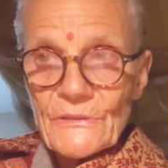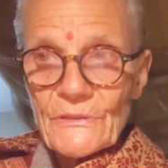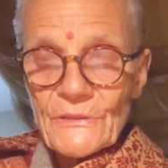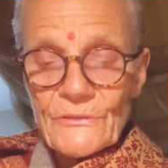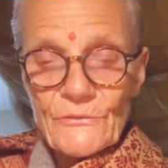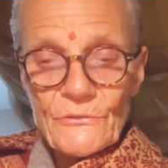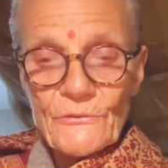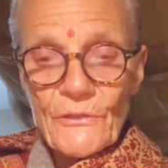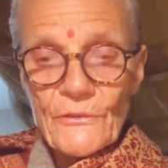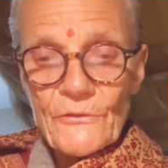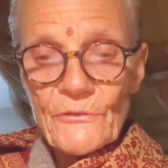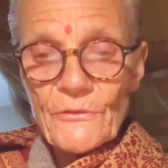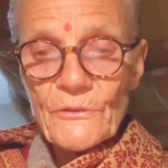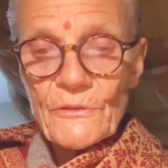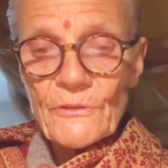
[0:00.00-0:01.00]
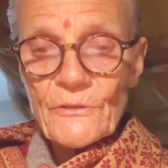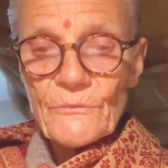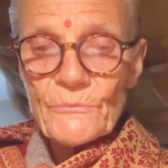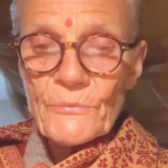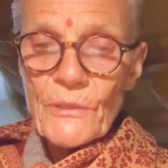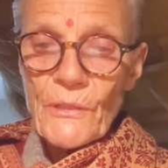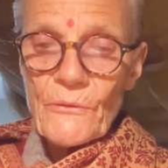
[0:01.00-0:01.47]
introductory
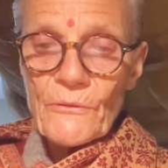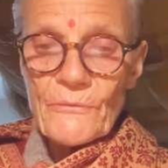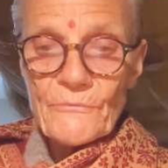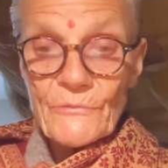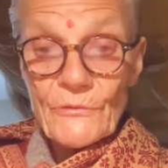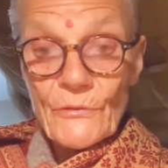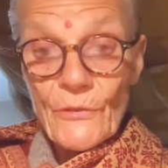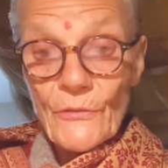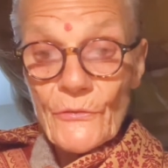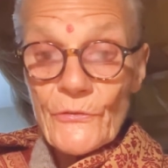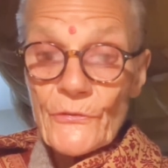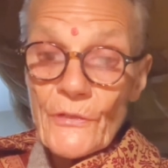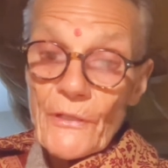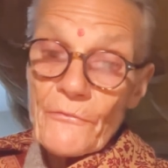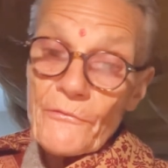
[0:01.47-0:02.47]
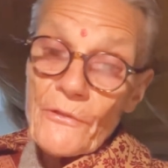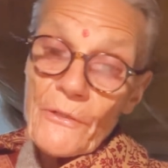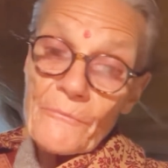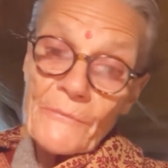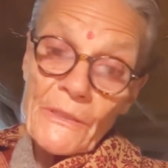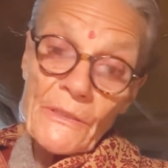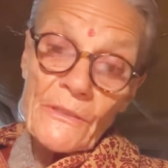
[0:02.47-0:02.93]
poem. It's called
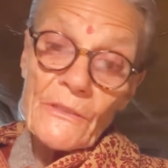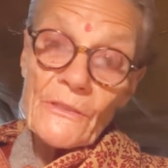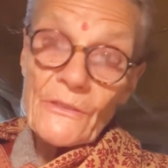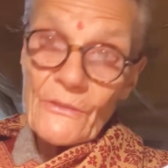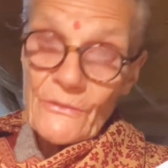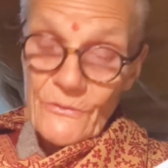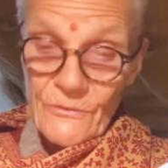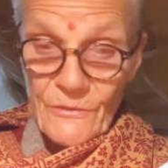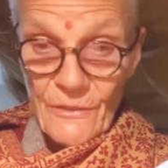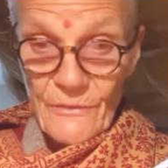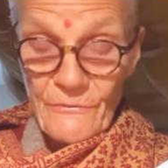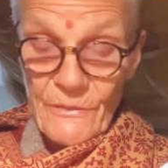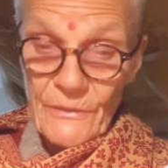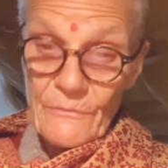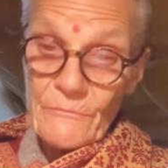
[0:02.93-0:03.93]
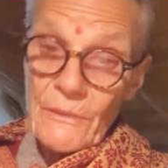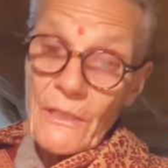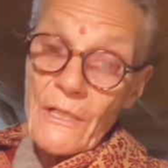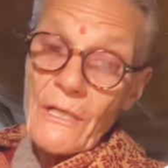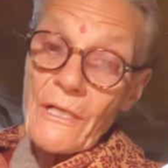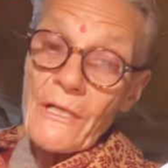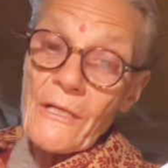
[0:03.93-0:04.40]
Sarvam Hi
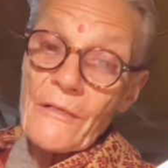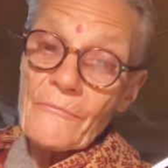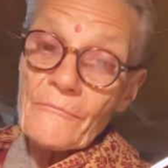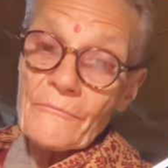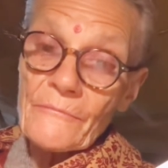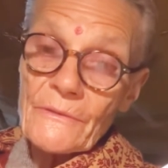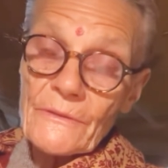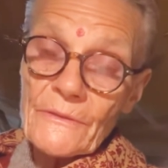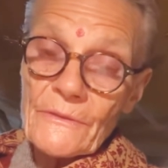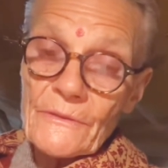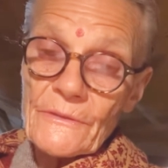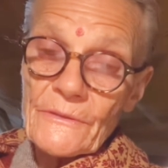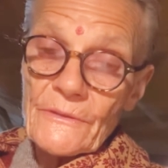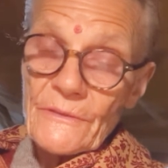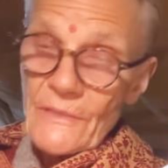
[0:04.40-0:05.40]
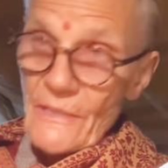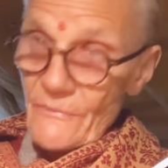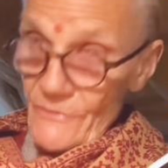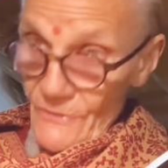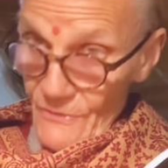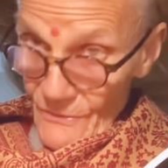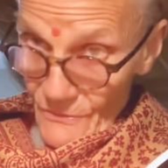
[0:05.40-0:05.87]
Sarvatmakam.
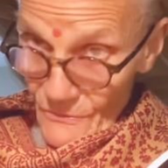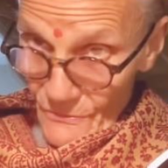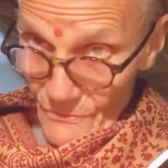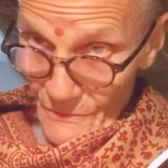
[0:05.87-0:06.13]
Everything is